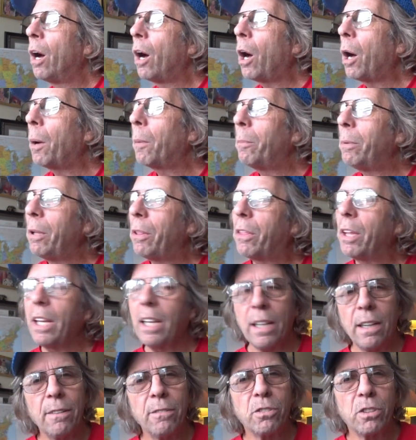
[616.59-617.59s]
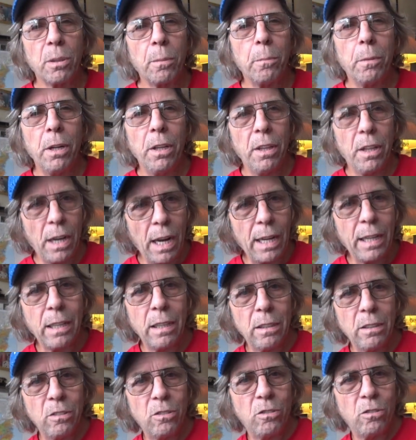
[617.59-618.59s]
I'll be thinking of somebody that I
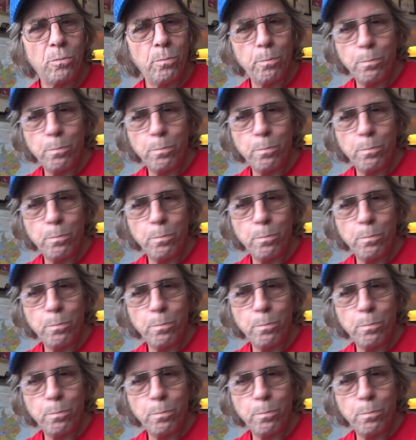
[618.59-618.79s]
can